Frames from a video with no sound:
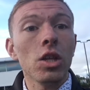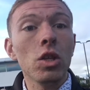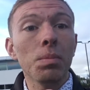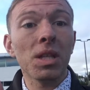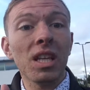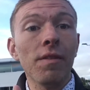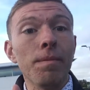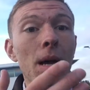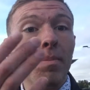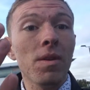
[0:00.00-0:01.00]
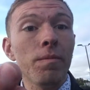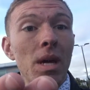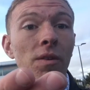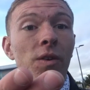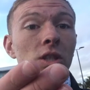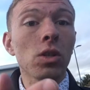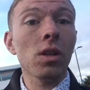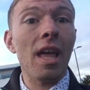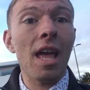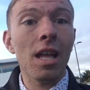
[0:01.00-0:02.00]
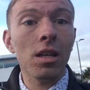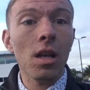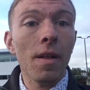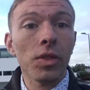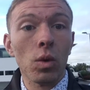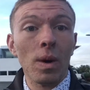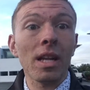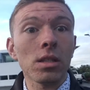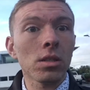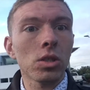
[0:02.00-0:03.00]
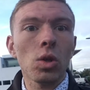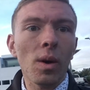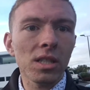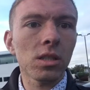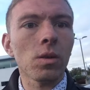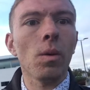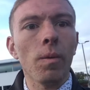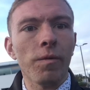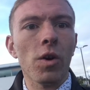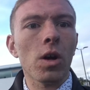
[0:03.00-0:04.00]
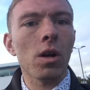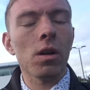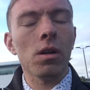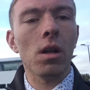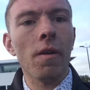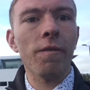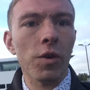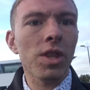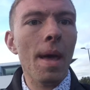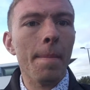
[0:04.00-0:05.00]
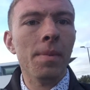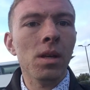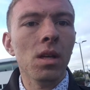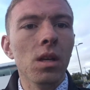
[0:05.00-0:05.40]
you believe might be beneficial and the right choice for for them